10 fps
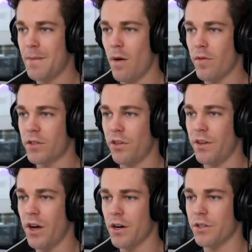him over to
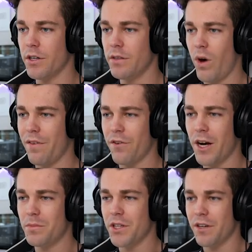the doctor, wait for
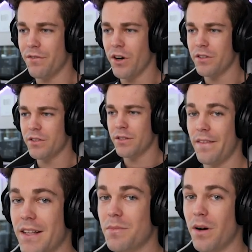him to convert,
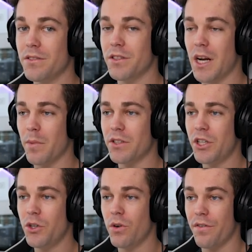and that's monster number
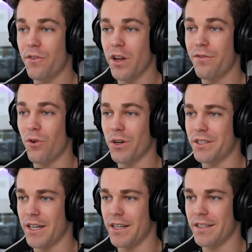2 of 34 done.